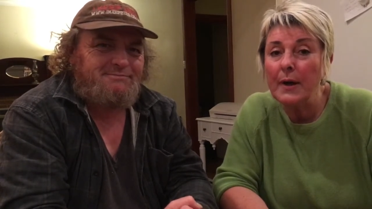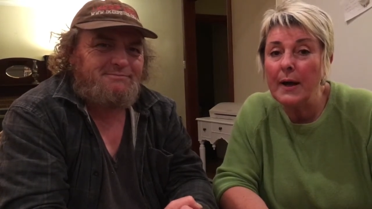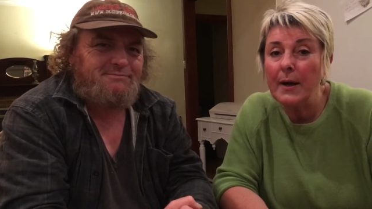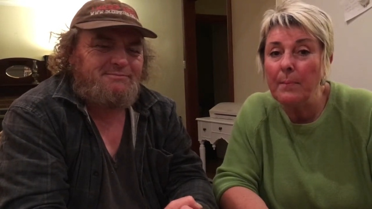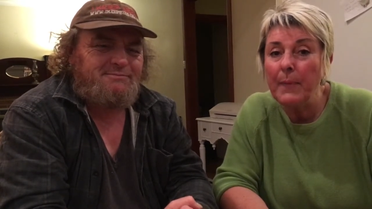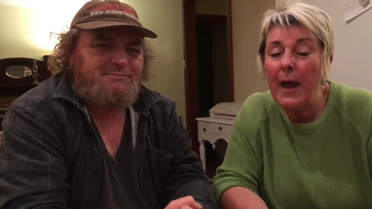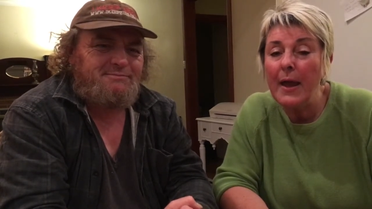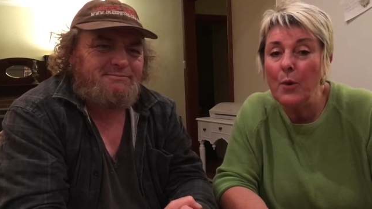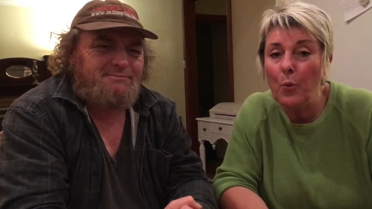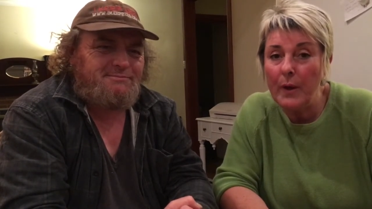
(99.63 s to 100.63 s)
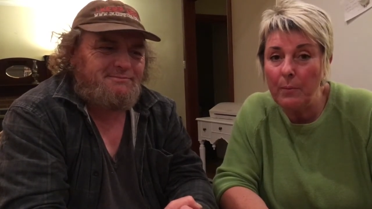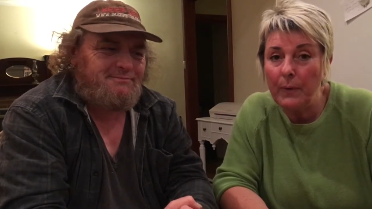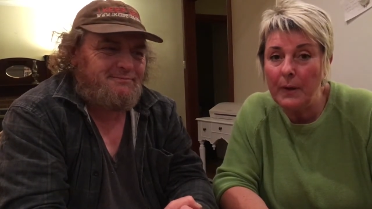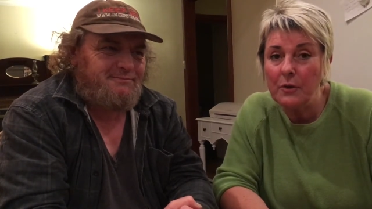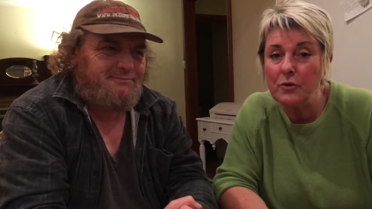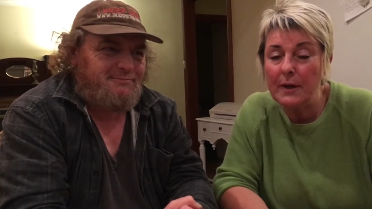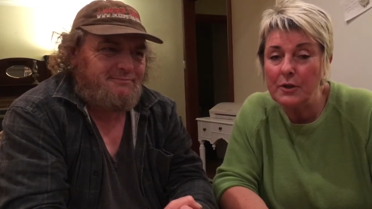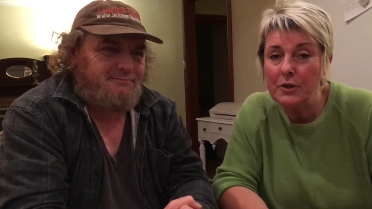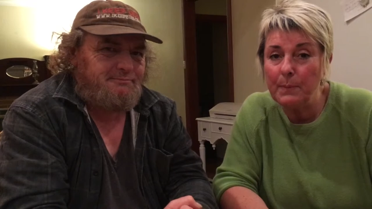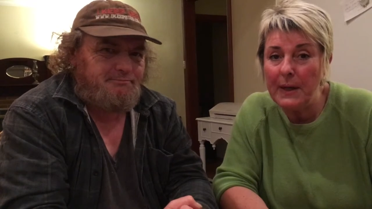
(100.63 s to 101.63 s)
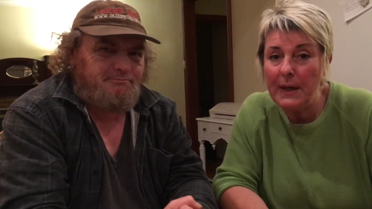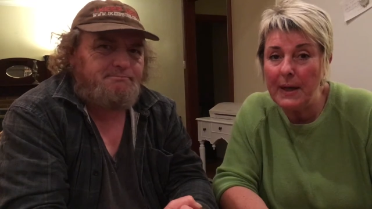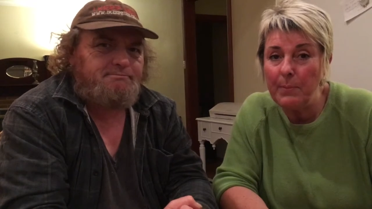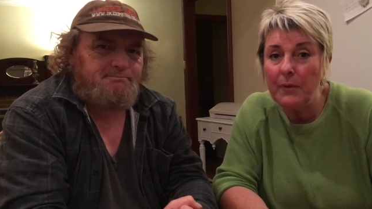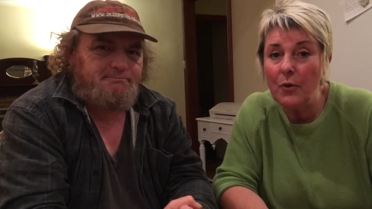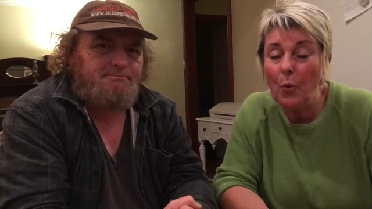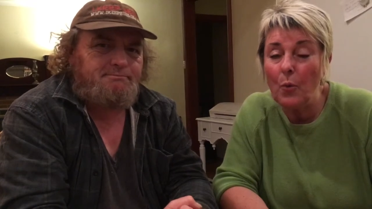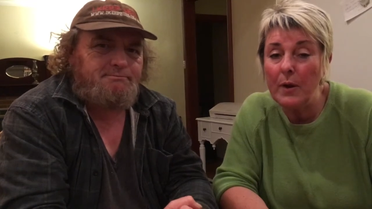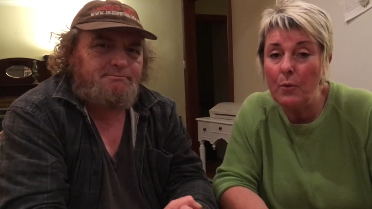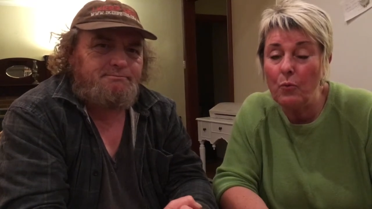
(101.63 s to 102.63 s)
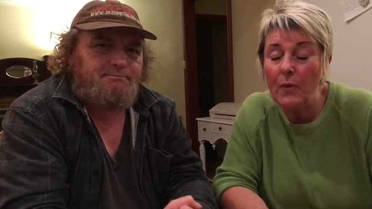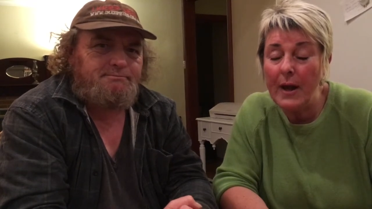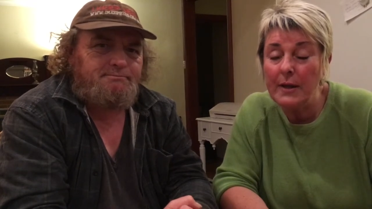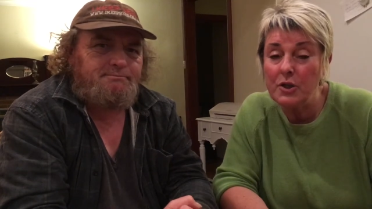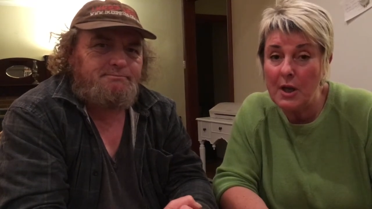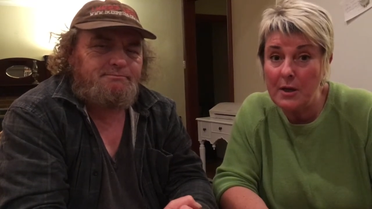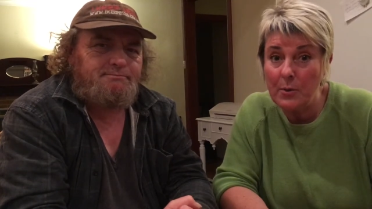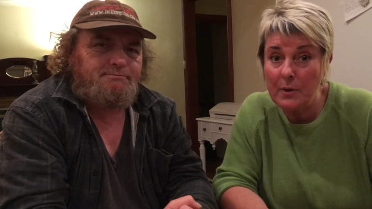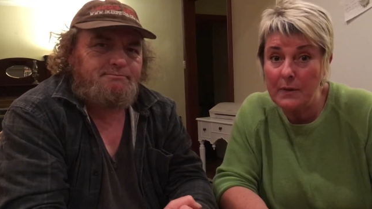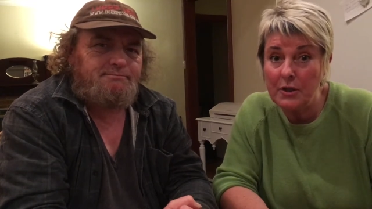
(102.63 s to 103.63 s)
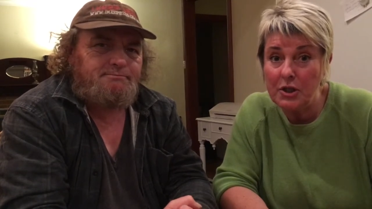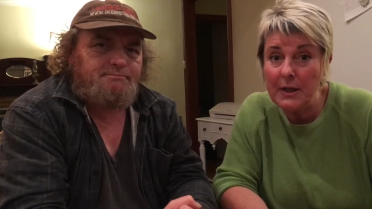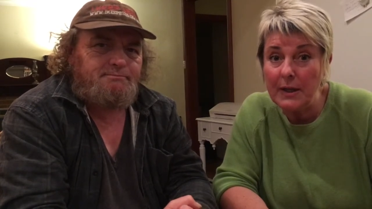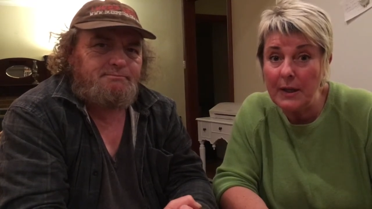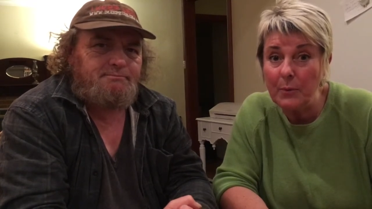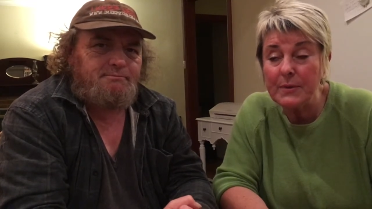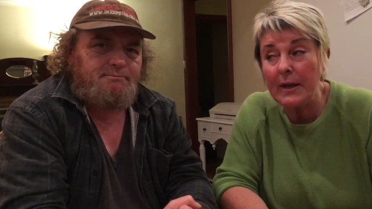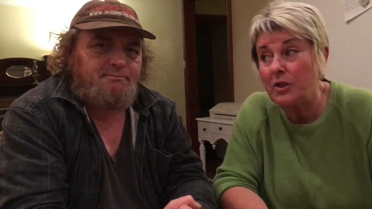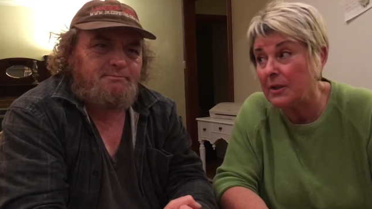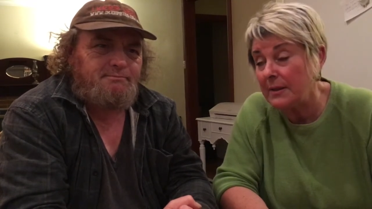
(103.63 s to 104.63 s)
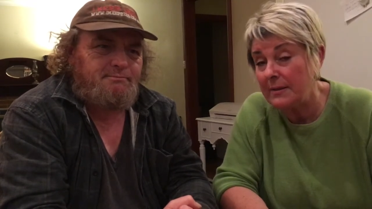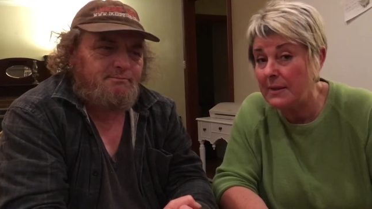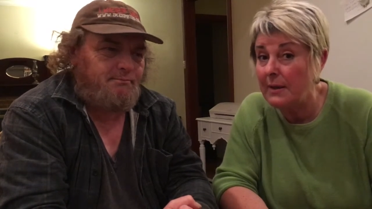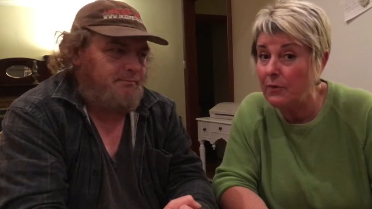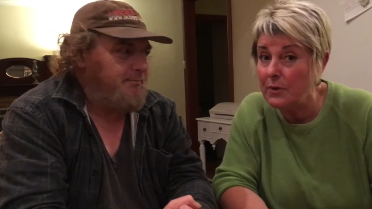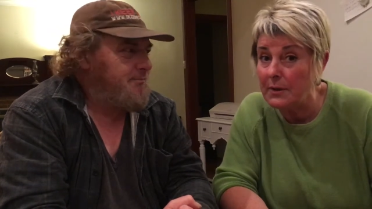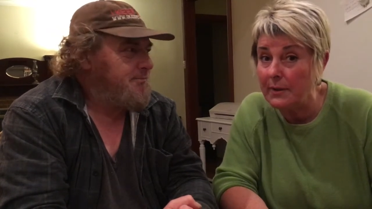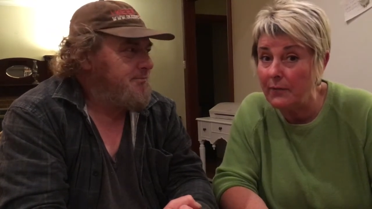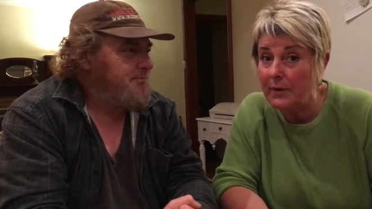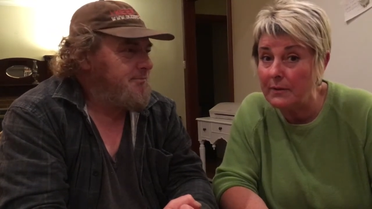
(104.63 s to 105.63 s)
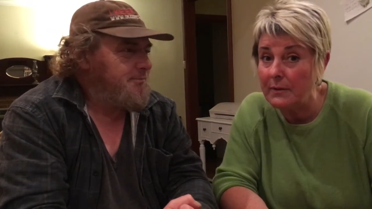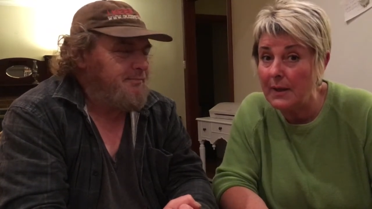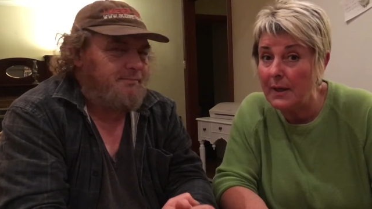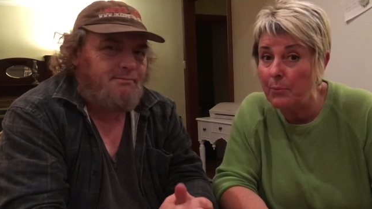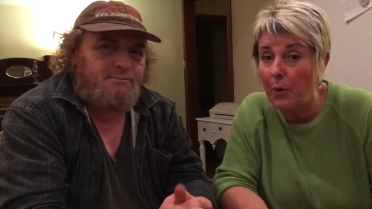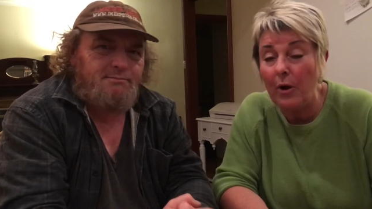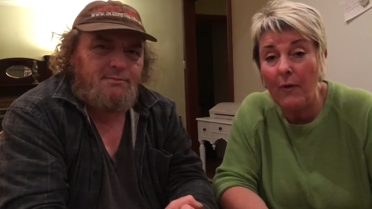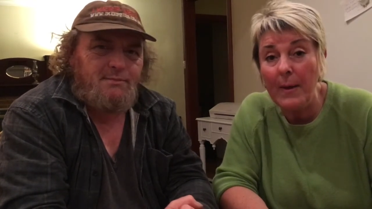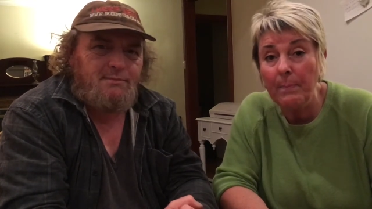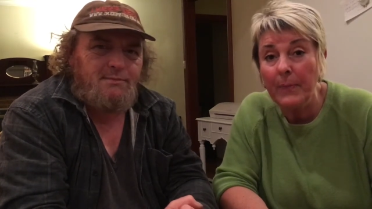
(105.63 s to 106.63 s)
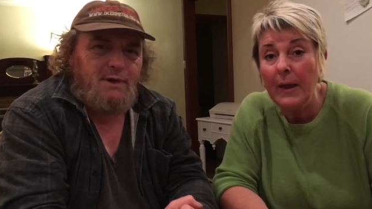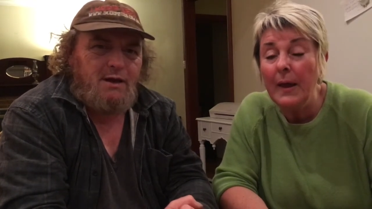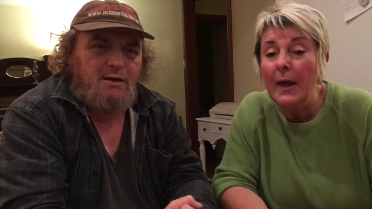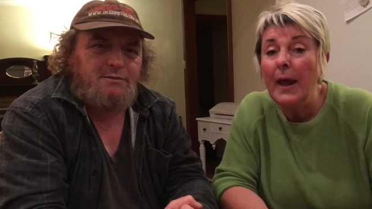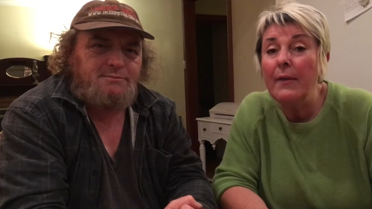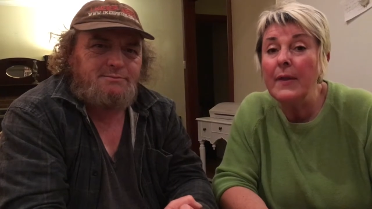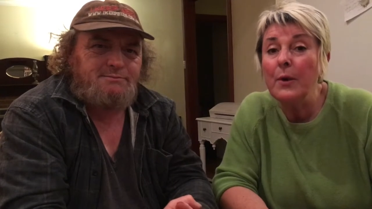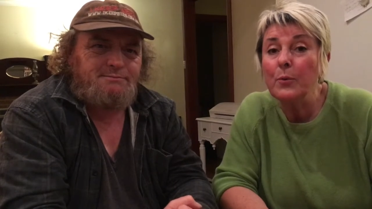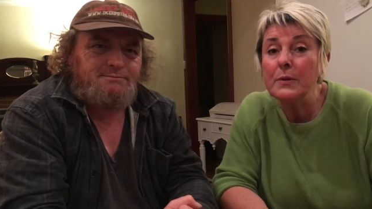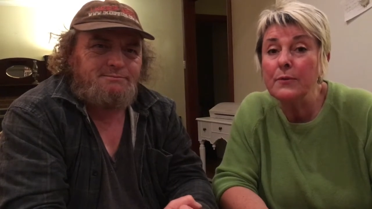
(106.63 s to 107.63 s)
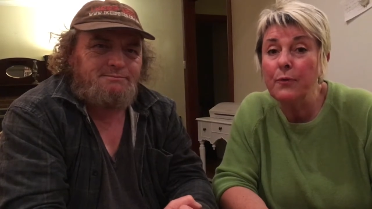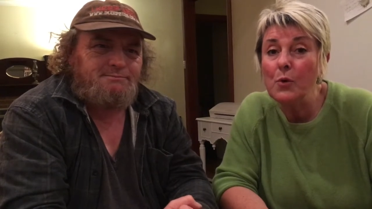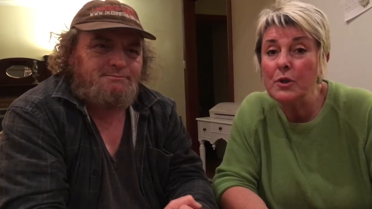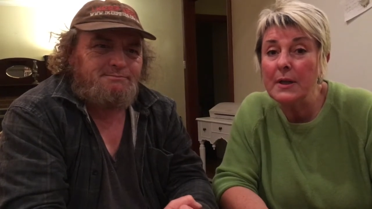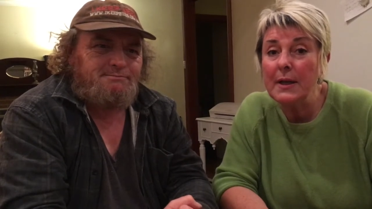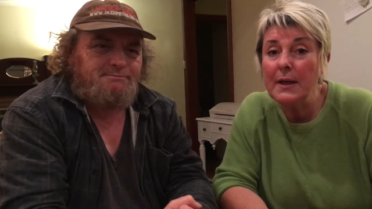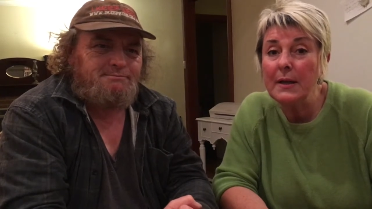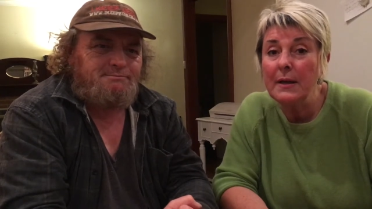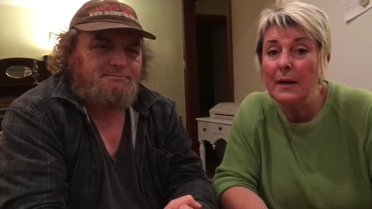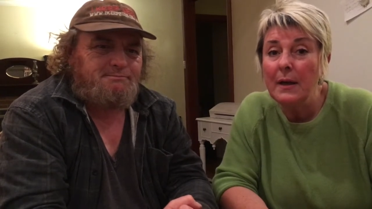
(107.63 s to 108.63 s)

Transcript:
Speaker 1: um, AWIB introduction to beekeeping that we ran in January this year it was actually mm. Steve who delivered the program, yeah. and there was 14